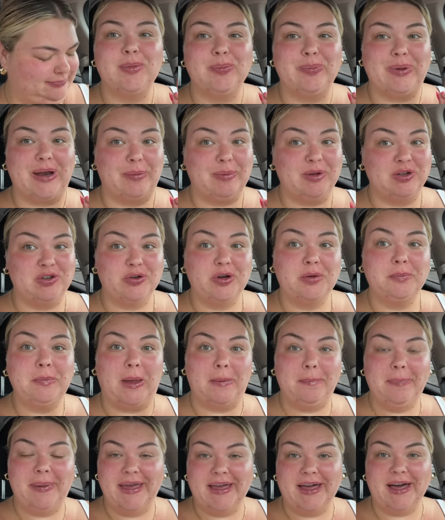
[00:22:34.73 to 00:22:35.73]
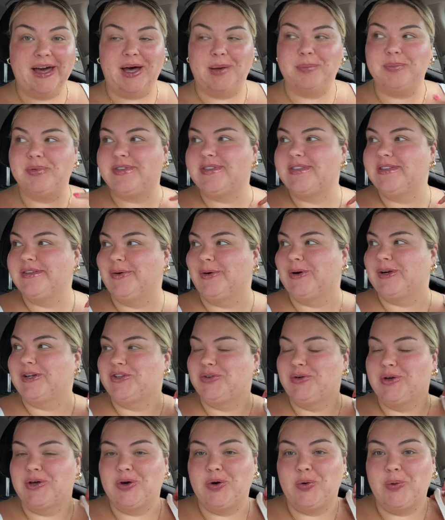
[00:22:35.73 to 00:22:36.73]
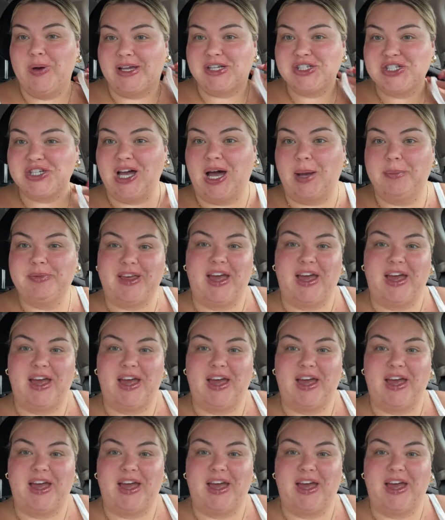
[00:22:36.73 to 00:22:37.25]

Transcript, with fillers: But I've been doing my pickups or doing quick shops.